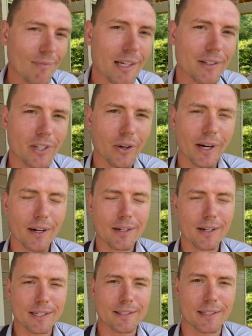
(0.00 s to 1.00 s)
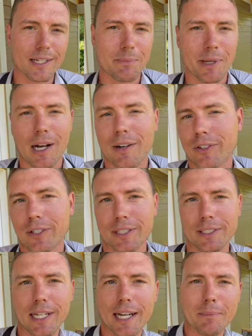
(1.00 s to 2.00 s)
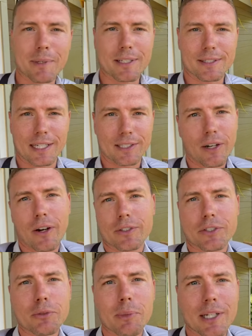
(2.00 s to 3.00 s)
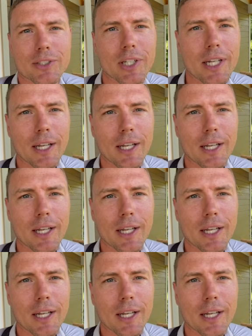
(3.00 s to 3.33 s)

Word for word: So Eric likes to cut me off all the time because I talk too much.